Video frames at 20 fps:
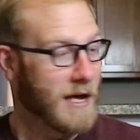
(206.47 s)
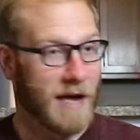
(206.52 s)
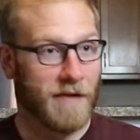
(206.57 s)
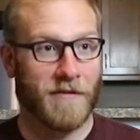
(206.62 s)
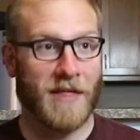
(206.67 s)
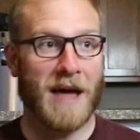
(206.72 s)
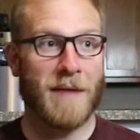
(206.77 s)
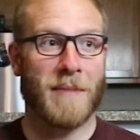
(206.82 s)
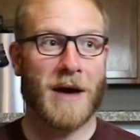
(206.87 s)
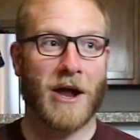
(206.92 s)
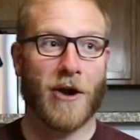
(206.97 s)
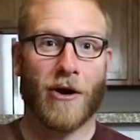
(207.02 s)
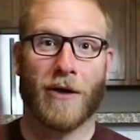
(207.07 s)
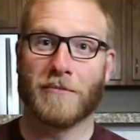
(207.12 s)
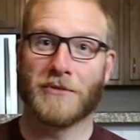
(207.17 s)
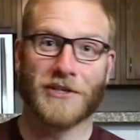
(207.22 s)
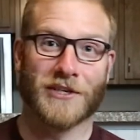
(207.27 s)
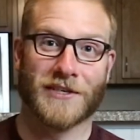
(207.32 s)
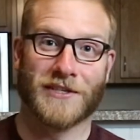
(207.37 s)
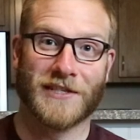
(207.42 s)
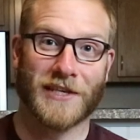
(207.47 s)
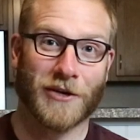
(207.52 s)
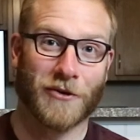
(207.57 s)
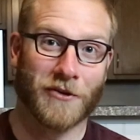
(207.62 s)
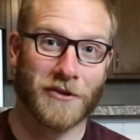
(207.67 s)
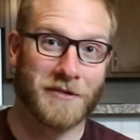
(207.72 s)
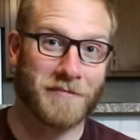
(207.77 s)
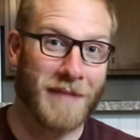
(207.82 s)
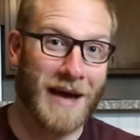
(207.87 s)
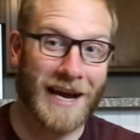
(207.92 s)
and for that matter, I'm just going to single
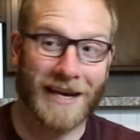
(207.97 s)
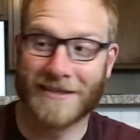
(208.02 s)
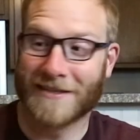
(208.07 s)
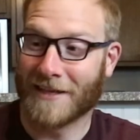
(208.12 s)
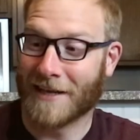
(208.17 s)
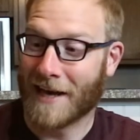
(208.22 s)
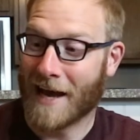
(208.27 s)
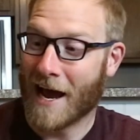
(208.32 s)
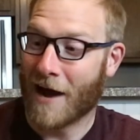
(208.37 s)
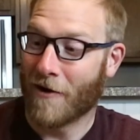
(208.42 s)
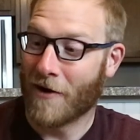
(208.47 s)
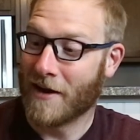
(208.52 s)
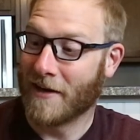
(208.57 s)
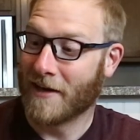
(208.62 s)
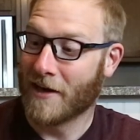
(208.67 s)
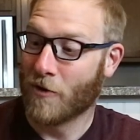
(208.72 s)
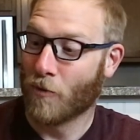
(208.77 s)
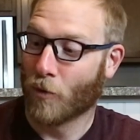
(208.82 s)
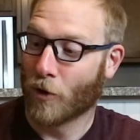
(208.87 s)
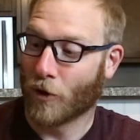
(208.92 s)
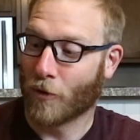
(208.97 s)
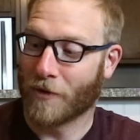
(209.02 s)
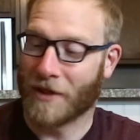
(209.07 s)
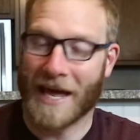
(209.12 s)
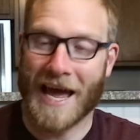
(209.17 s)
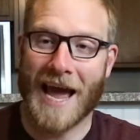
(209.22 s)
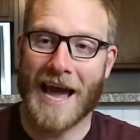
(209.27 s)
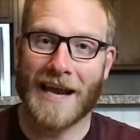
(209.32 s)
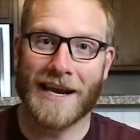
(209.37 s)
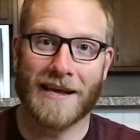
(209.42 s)
this magazine out, it didn't work
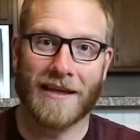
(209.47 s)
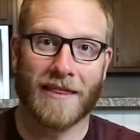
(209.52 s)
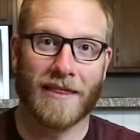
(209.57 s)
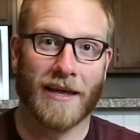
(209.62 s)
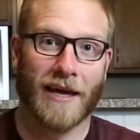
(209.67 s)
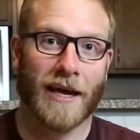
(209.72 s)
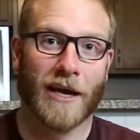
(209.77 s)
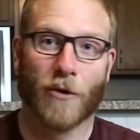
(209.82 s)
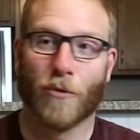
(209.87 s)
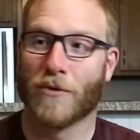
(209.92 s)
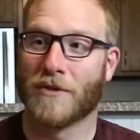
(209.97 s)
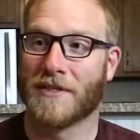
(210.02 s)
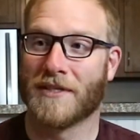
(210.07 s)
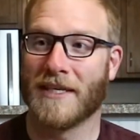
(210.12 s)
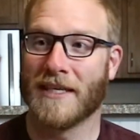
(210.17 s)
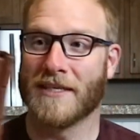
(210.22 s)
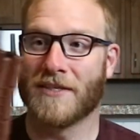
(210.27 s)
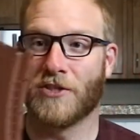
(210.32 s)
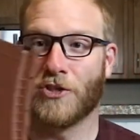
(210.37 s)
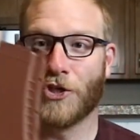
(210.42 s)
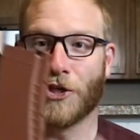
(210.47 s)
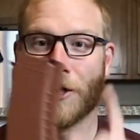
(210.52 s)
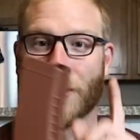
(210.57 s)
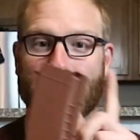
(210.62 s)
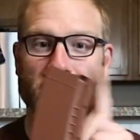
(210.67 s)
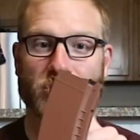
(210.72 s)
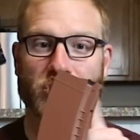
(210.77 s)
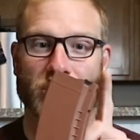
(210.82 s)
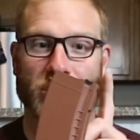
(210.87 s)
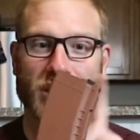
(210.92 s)
with anything, was this
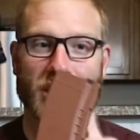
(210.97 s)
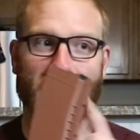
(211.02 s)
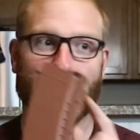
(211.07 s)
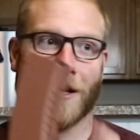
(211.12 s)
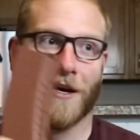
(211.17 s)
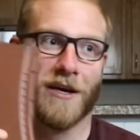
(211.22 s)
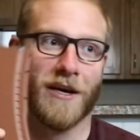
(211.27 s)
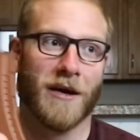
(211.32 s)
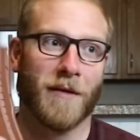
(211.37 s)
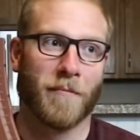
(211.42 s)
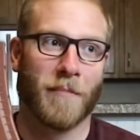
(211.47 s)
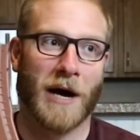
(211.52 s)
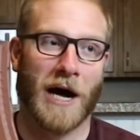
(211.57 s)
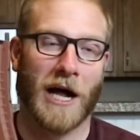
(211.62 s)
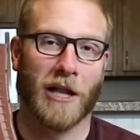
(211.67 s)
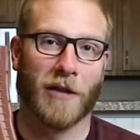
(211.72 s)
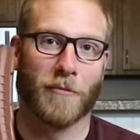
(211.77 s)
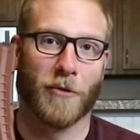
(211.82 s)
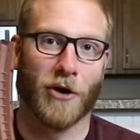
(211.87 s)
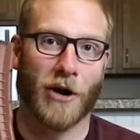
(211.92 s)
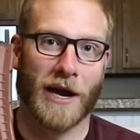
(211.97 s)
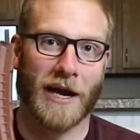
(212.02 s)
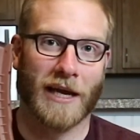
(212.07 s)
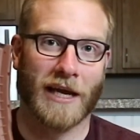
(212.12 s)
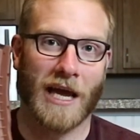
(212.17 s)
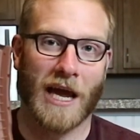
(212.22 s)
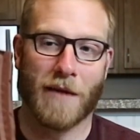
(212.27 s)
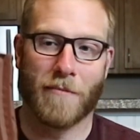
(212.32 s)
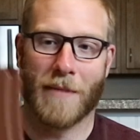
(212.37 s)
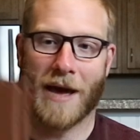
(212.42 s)
G&G polymer
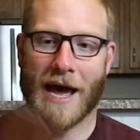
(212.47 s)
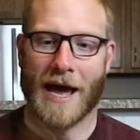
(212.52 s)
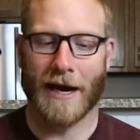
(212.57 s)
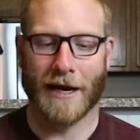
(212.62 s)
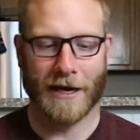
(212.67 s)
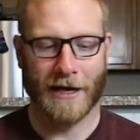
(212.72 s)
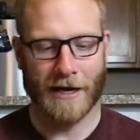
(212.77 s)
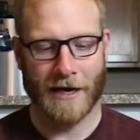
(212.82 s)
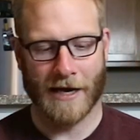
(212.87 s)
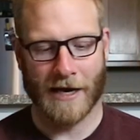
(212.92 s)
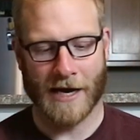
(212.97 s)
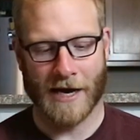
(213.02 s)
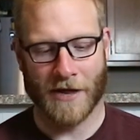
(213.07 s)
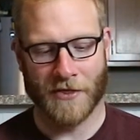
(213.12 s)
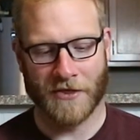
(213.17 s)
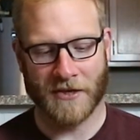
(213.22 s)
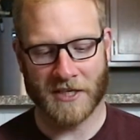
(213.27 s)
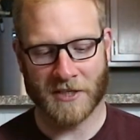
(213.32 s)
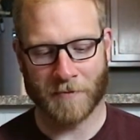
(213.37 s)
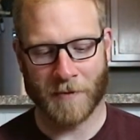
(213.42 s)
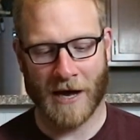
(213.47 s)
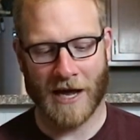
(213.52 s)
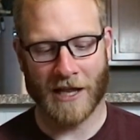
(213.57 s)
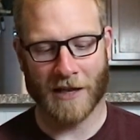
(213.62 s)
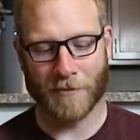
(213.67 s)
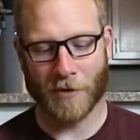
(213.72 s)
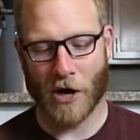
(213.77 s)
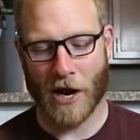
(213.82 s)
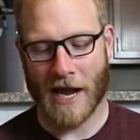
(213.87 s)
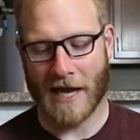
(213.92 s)
AK mag. This
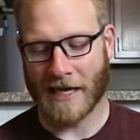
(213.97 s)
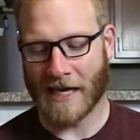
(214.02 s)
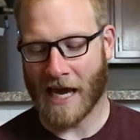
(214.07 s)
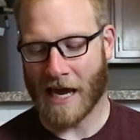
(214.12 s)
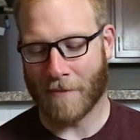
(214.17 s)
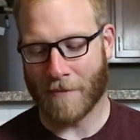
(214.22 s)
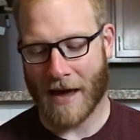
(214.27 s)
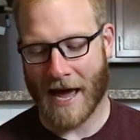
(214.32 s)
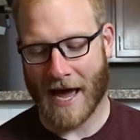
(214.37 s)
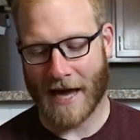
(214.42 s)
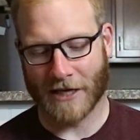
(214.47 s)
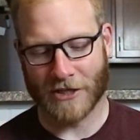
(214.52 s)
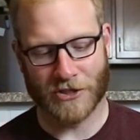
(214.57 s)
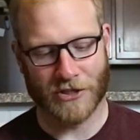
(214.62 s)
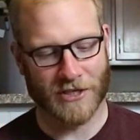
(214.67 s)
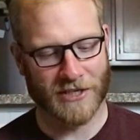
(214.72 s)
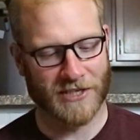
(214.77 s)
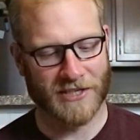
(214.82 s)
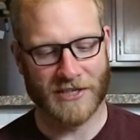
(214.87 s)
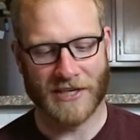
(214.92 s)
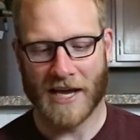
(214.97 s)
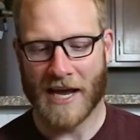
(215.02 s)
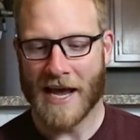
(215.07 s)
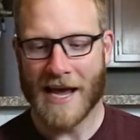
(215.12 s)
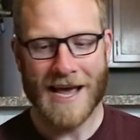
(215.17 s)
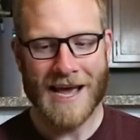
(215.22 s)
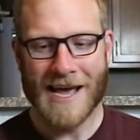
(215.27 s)
polymer AK mag just